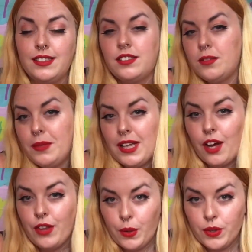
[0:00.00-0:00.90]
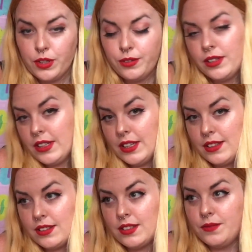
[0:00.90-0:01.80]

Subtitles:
to me how they were using it.